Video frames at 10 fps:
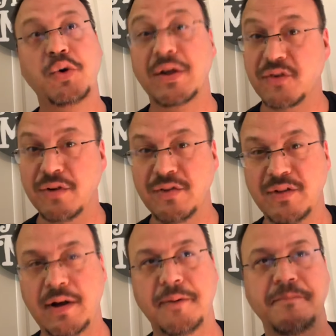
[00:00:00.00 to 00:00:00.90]
quick service
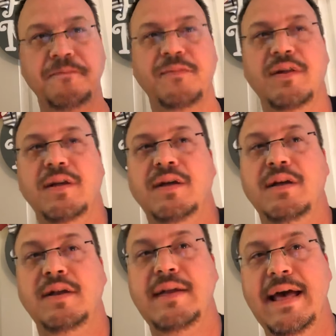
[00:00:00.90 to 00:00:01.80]
there.
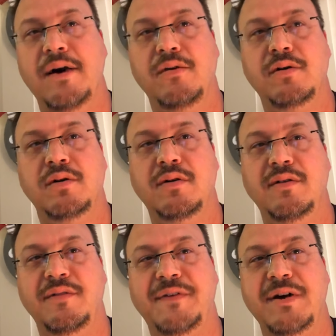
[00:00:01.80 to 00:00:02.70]
Now,
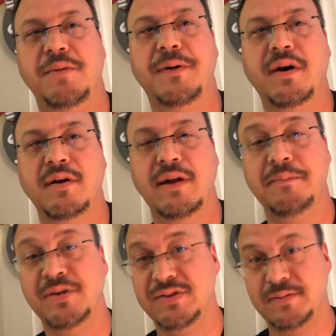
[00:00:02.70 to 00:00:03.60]
the final park, and
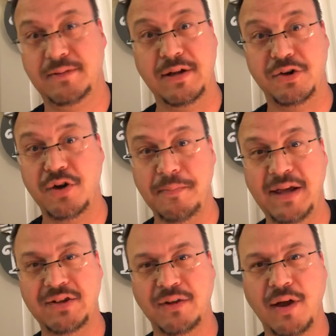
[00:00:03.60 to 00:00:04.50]
I'm just kind of turning the
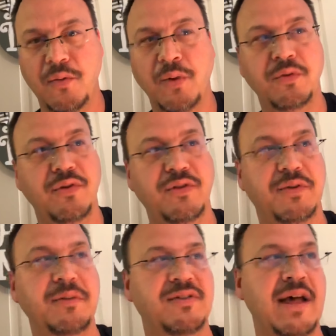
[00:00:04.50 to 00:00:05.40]
pages. I kind of wrote
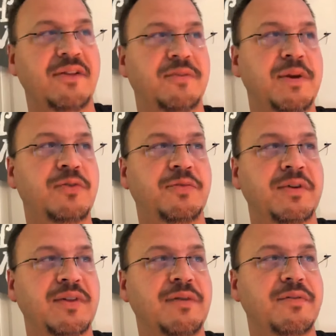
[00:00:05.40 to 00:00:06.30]
some of these down, some notes for
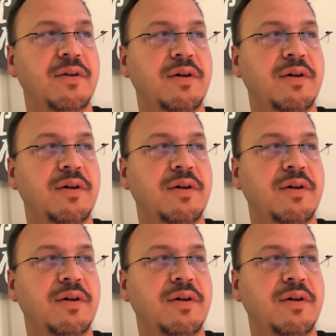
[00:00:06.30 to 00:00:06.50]
myself.